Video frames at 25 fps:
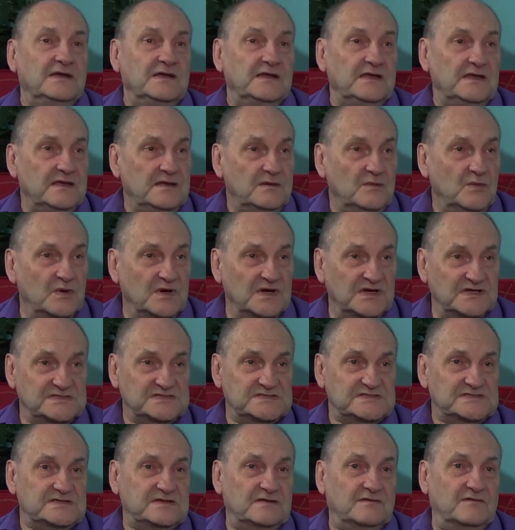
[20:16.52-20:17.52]
He
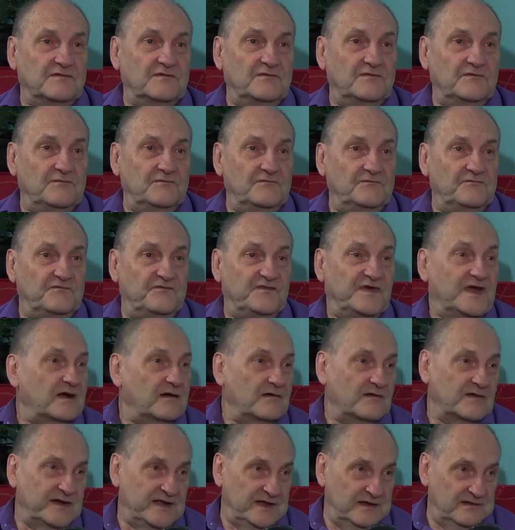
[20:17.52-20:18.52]
was
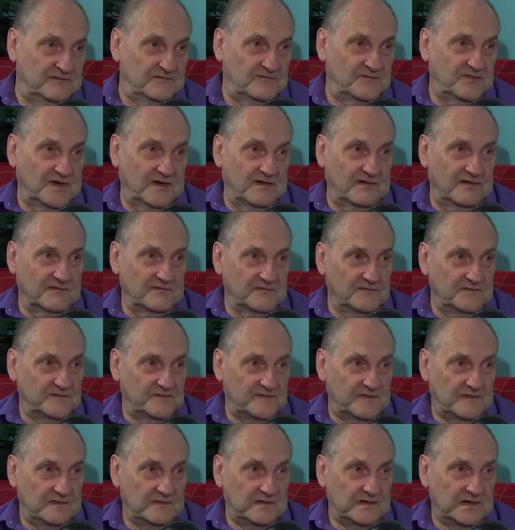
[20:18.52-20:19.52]
very
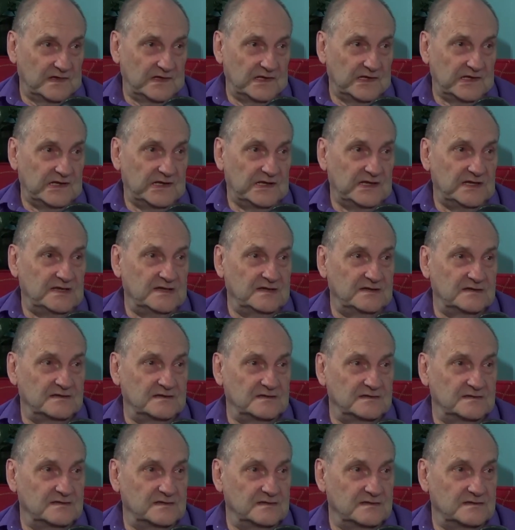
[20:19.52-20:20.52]
involved
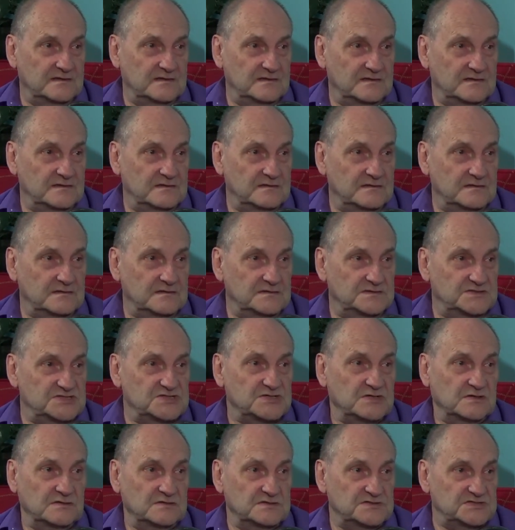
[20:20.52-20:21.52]
in
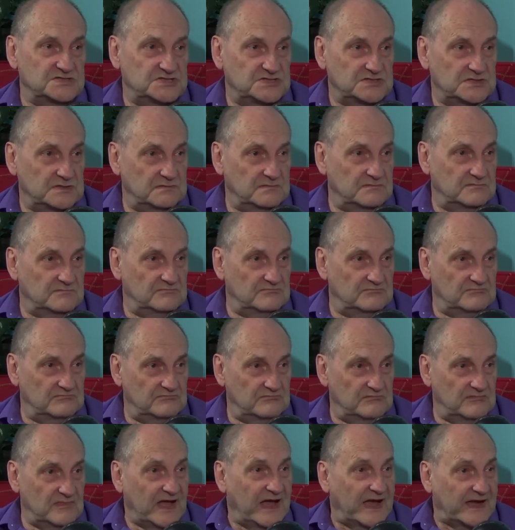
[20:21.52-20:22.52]
church
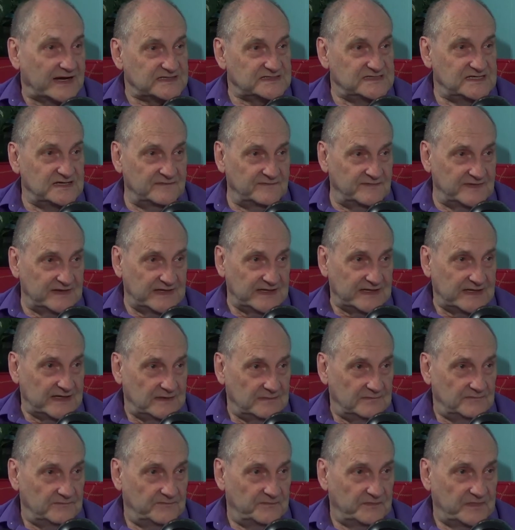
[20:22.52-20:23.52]
activity.
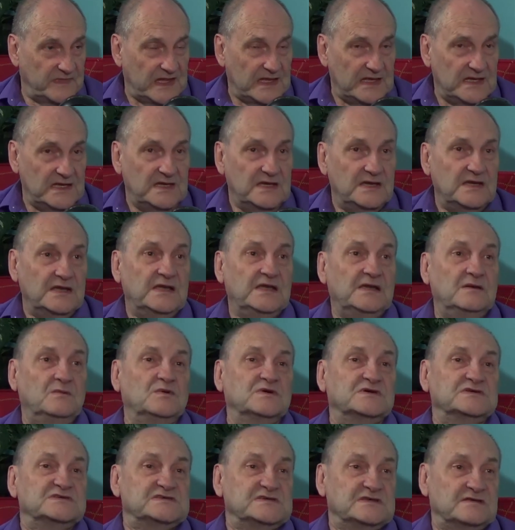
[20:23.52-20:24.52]
He
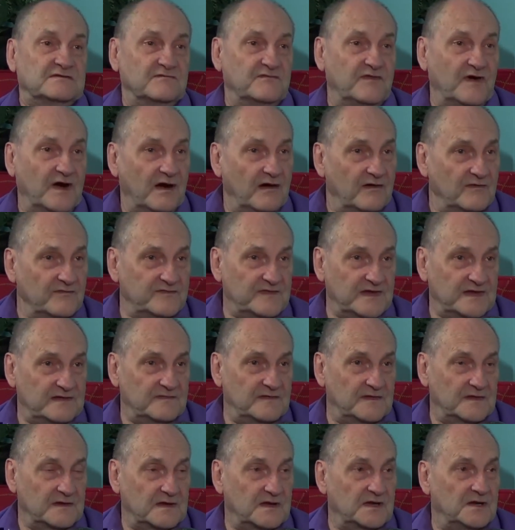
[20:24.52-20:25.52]
was involved
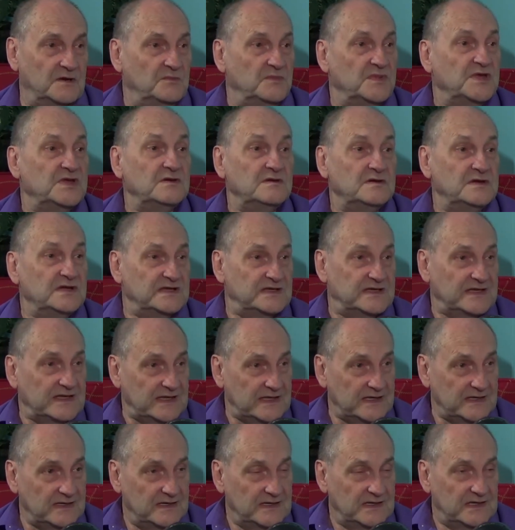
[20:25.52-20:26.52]
in the
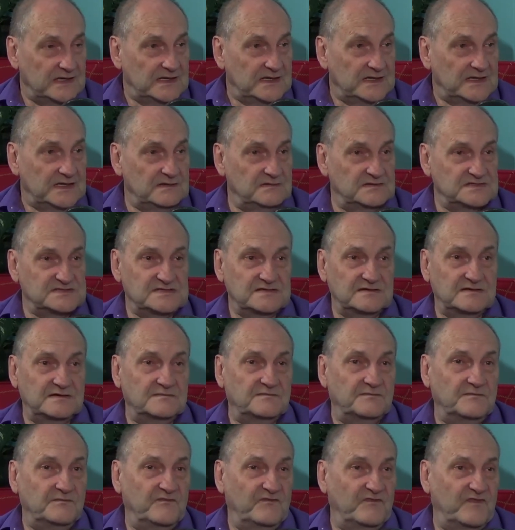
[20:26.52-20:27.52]
community. He was
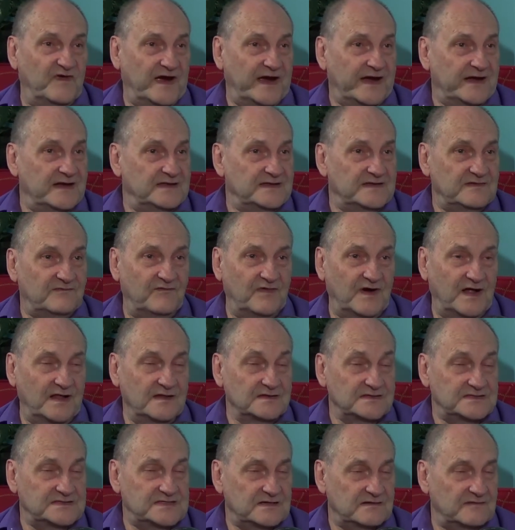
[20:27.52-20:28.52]
a
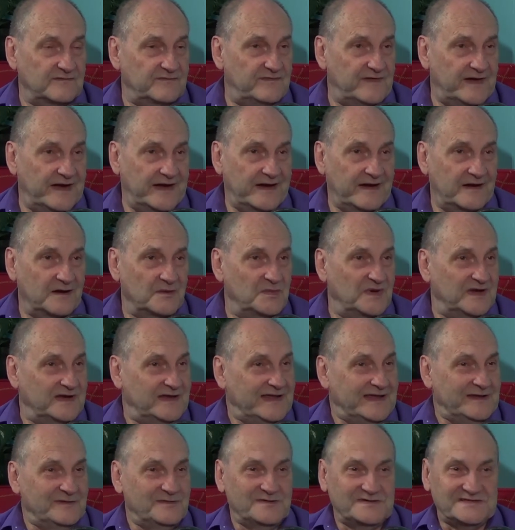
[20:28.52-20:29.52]
volunteer fireman.
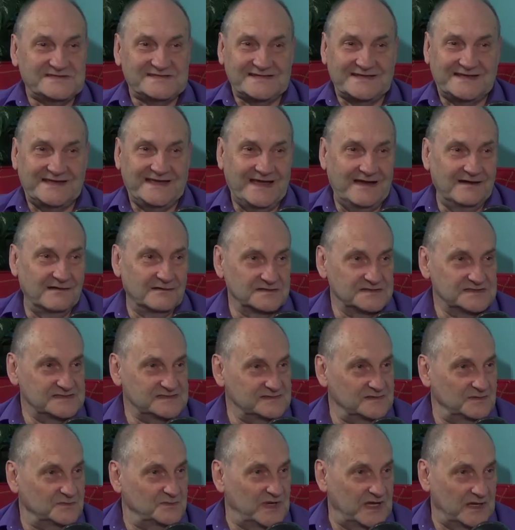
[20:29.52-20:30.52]
He was a
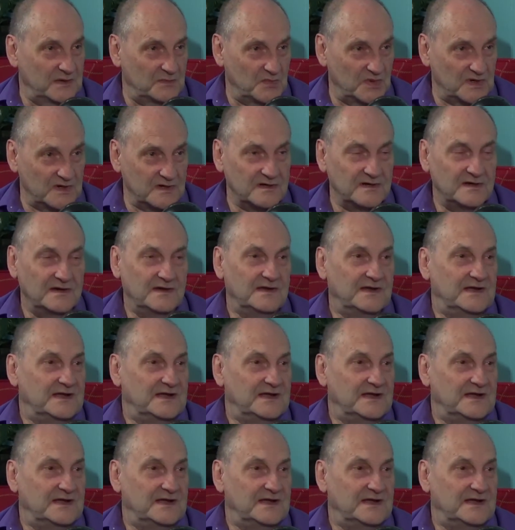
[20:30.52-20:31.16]
council member.